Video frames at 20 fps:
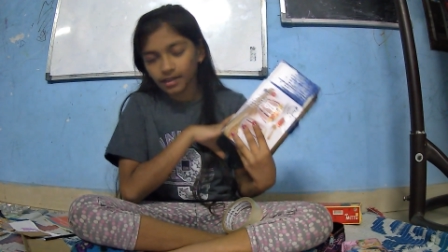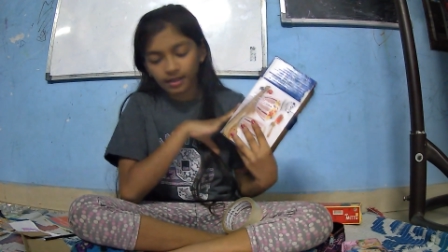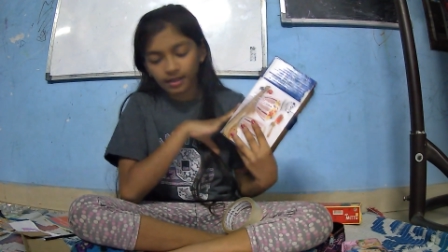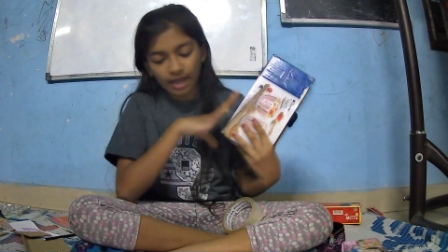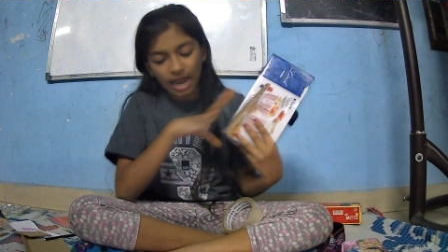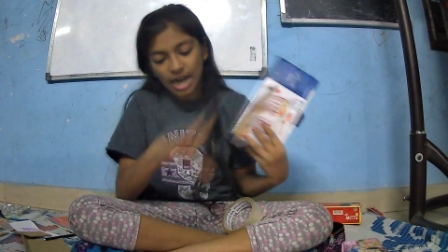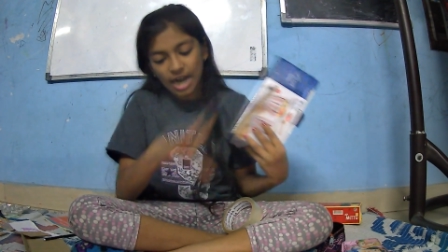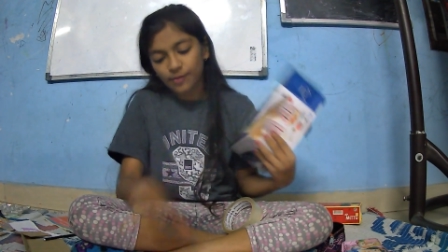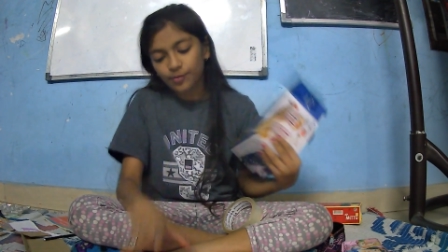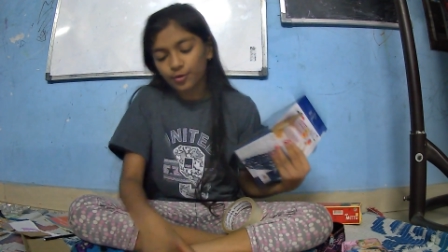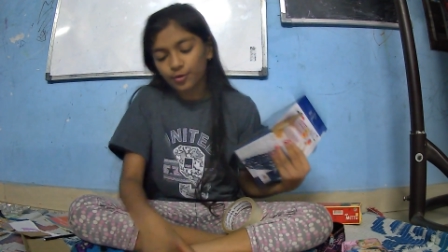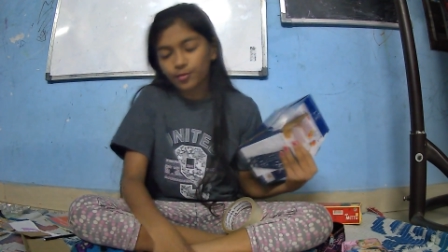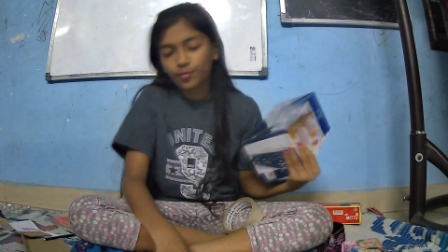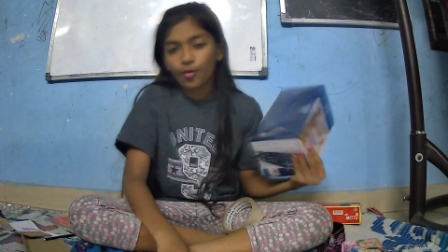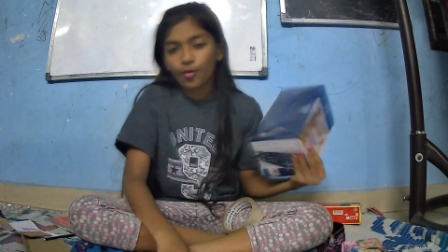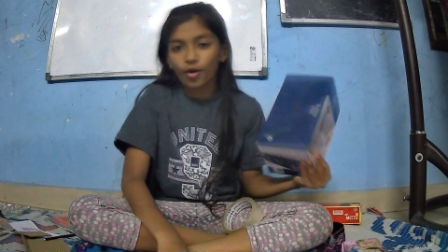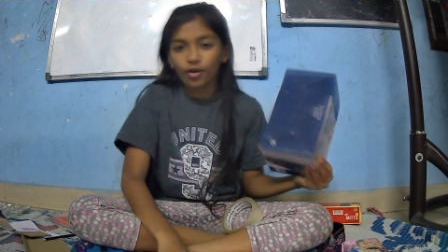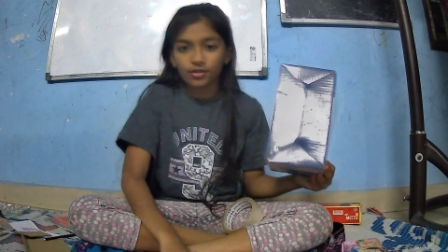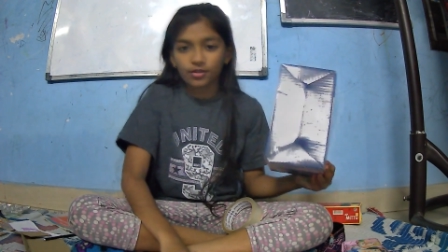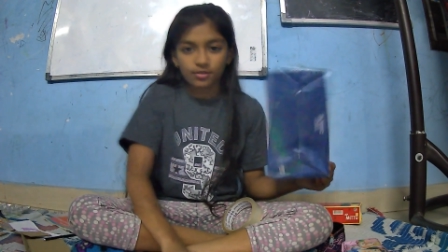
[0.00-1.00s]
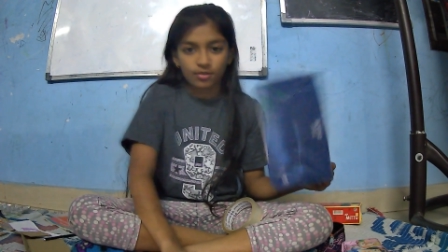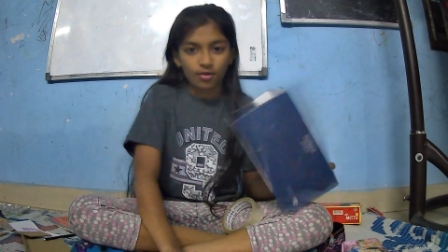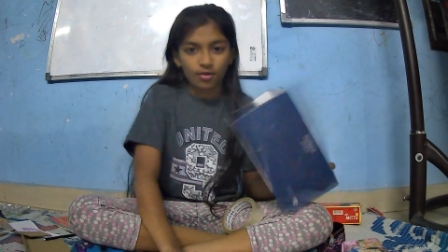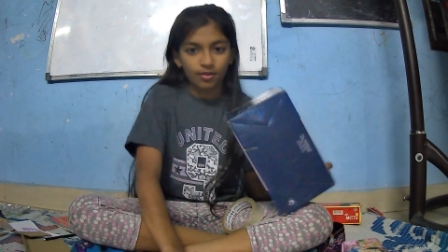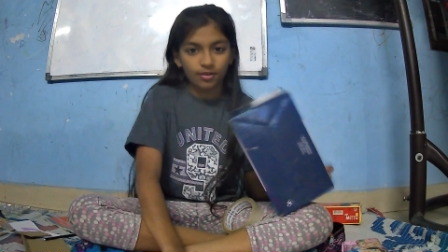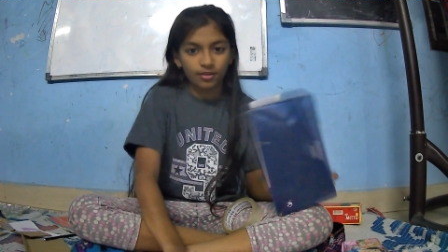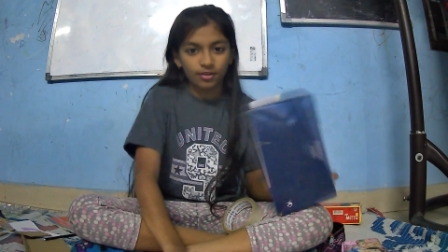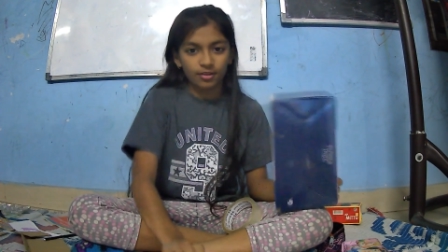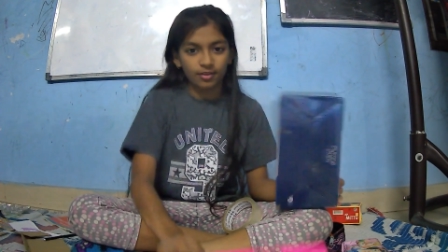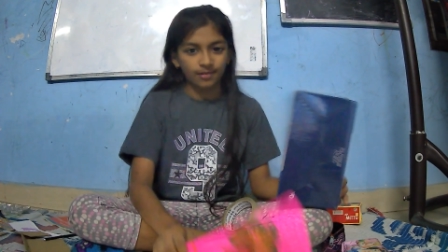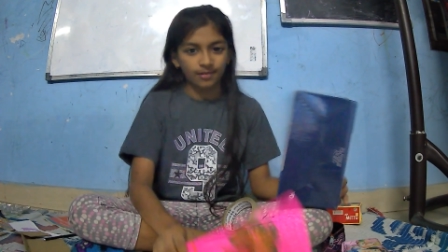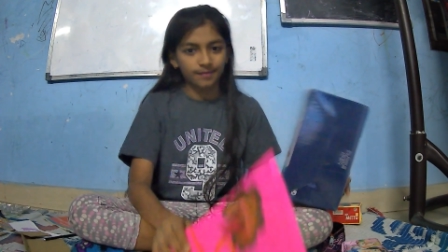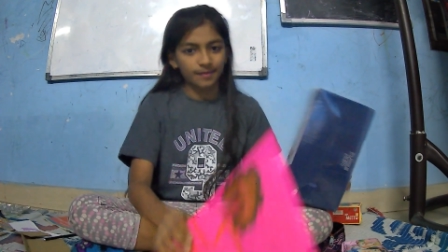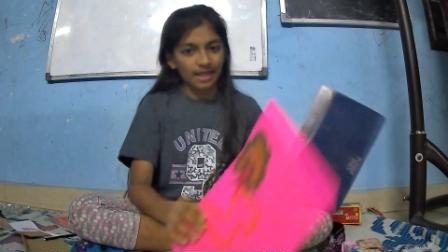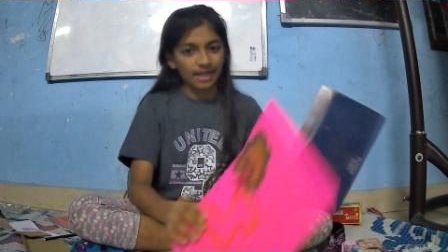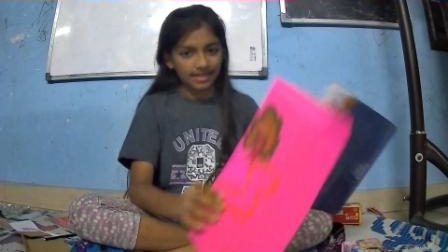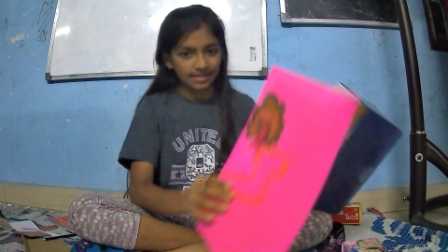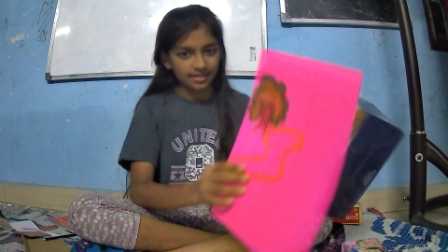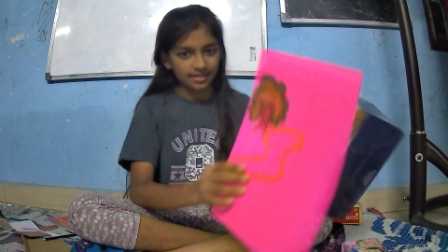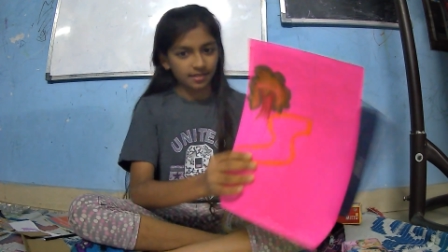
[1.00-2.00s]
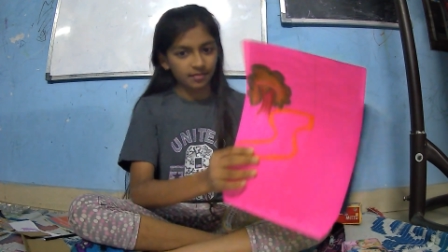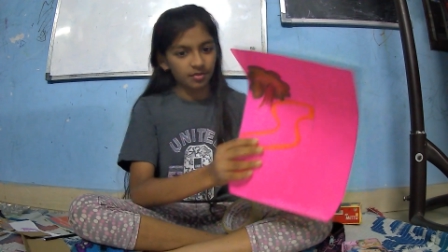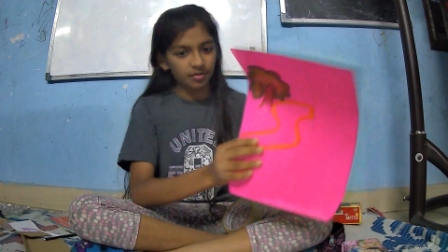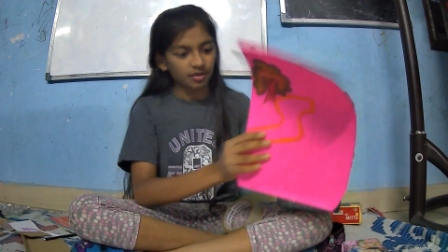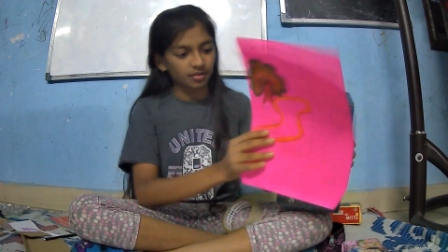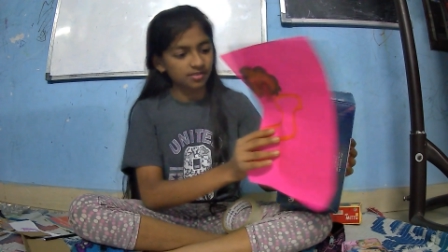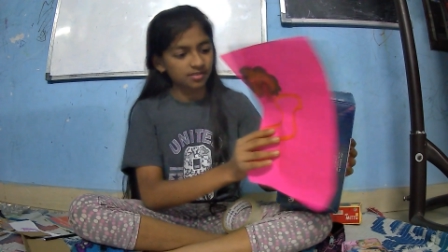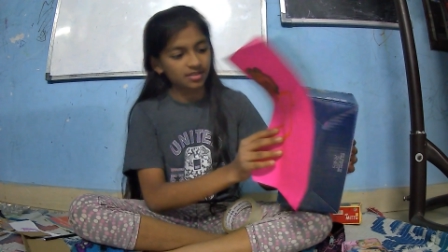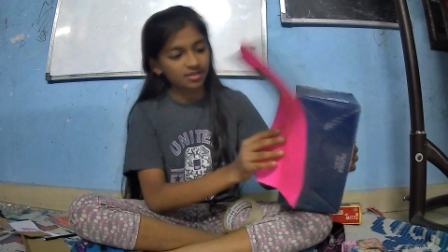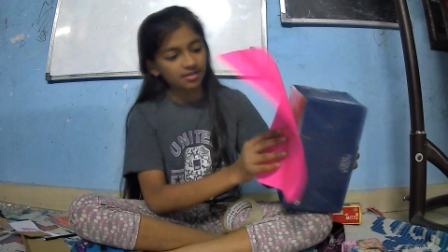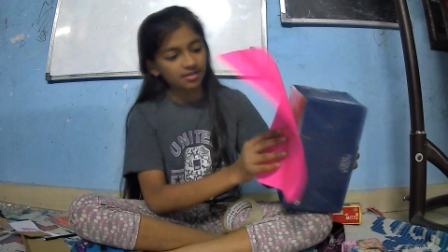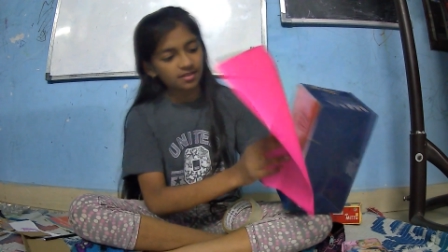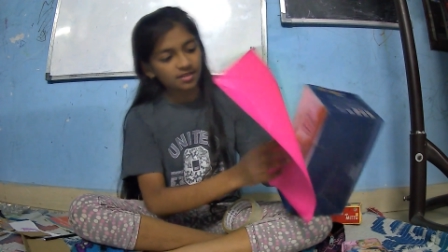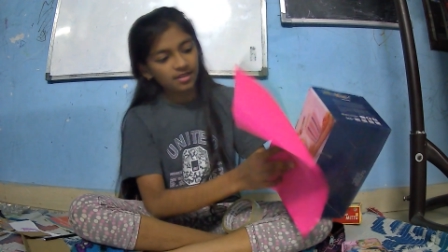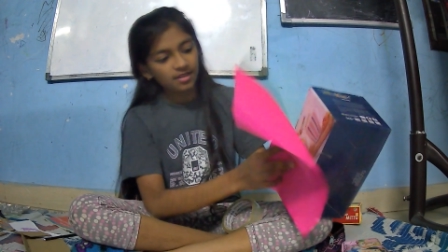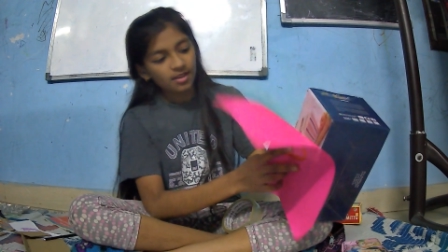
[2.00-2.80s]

cardboard box or your plastic boxes,